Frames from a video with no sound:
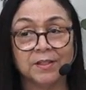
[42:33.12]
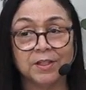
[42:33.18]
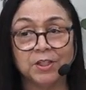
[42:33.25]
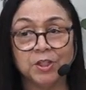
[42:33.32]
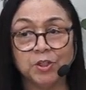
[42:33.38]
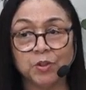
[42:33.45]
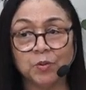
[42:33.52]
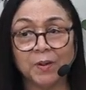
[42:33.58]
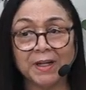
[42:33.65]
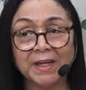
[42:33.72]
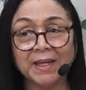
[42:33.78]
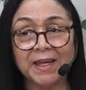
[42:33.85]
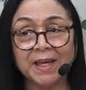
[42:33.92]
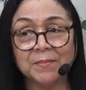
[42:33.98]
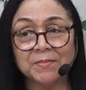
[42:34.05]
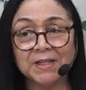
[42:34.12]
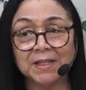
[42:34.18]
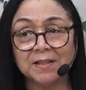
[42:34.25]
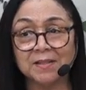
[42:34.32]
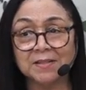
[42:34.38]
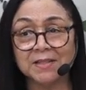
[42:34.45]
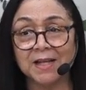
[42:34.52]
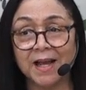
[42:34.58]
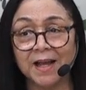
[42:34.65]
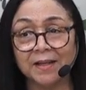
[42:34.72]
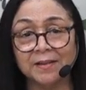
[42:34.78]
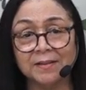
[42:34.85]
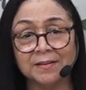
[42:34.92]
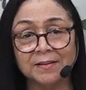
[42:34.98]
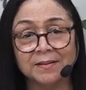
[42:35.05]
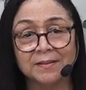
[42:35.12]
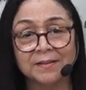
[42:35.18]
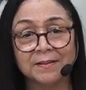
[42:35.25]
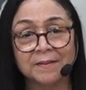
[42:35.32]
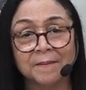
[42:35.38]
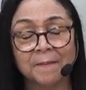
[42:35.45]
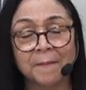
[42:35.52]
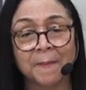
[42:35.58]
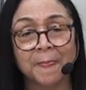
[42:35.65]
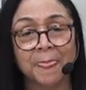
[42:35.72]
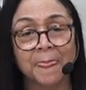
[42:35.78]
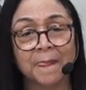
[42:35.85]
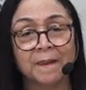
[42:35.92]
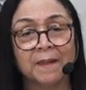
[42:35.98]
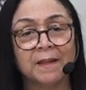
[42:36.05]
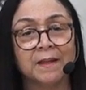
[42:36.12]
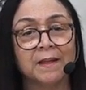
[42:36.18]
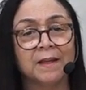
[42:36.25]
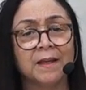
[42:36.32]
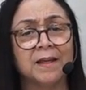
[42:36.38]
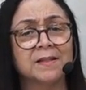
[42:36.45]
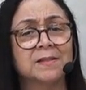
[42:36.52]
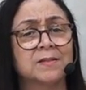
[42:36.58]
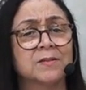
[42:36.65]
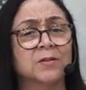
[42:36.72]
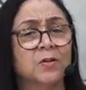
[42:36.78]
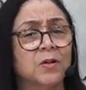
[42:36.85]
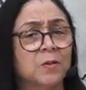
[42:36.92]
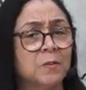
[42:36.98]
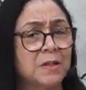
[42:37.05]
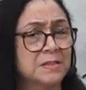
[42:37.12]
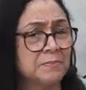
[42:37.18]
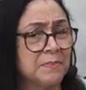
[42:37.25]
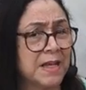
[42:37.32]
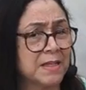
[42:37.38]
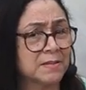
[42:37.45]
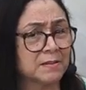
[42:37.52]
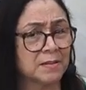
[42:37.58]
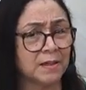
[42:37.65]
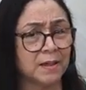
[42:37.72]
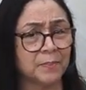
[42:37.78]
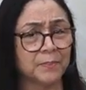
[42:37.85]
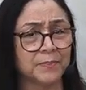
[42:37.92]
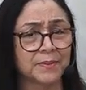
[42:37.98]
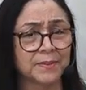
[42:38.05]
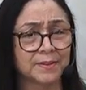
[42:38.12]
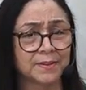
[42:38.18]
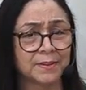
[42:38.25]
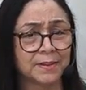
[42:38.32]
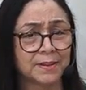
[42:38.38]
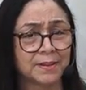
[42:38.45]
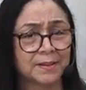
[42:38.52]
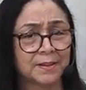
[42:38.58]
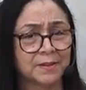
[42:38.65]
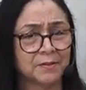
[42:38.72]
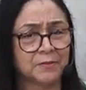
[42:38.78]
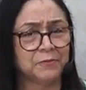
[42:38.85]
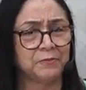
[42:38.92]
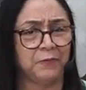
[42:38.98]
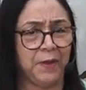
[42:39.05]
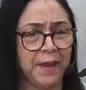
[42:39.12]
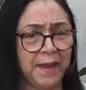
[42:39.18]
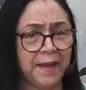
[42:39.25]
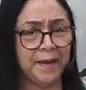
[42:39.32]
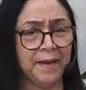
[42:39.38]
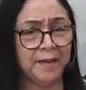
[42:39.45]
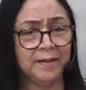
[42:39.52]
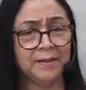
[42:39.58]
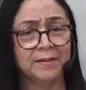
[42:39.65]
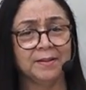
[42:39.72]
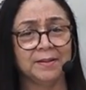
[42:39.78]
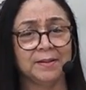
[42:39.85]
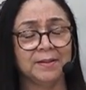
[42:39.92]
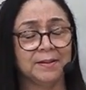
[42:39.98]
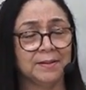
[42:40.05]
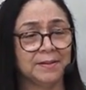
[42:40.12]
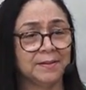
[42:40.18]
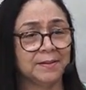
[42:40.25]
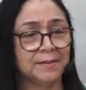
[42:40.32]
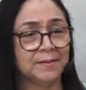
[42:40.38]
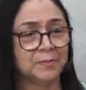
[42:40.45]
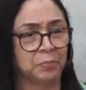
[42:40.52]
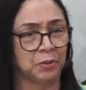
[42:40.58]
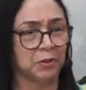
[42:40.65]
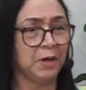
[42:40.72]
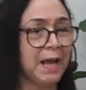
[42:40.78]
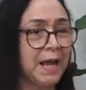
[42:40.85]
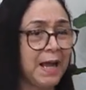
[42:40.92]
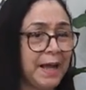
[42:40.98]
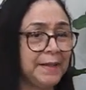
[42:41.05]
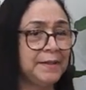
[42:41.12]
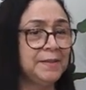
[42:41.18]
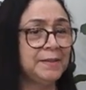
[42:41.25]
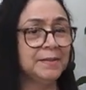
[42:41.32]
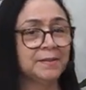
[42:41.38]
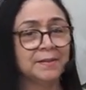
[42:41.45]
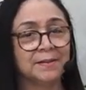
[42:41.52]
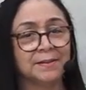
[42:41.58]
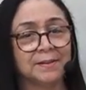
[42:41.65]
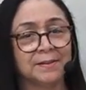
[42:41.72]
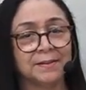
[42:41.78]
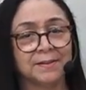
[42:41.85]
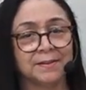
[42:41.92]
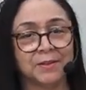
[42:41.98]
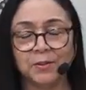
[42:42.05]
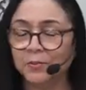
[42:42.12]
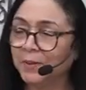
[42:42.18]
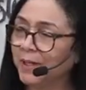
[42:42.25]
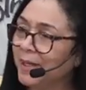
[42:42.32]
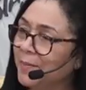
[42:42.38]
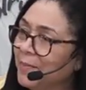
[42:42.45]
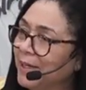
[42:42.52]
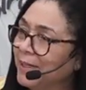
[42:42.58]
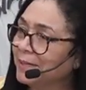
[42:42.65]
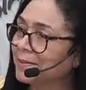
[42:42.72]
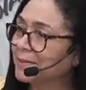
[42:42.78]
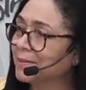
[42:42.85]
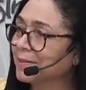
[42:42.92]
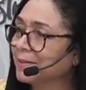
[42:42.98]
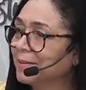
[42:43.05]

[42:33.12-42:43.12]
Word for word: You know what he came to understand? His soul was messed up. Fear, pride, you name it.